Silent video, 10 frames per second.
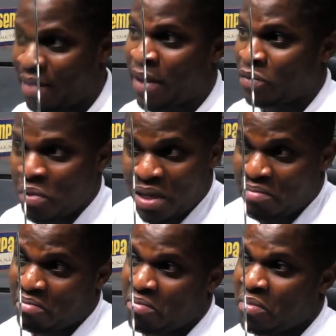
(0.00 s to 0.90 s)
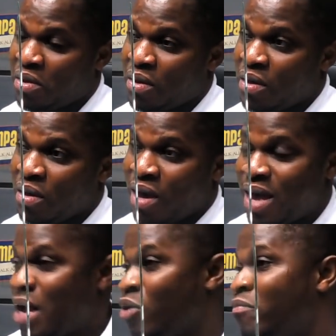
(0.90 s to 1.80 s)
Airbus. And
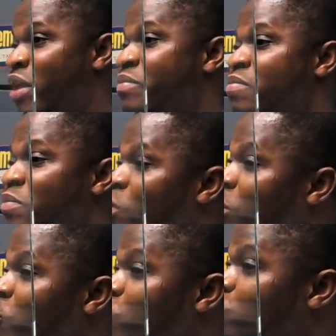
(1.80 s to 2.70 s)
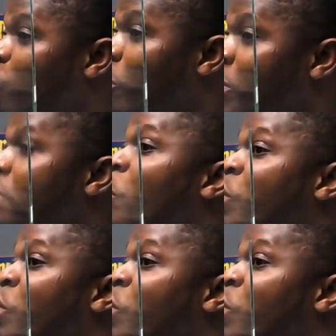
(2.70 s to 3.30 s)
I don't blame him because the new job, maybe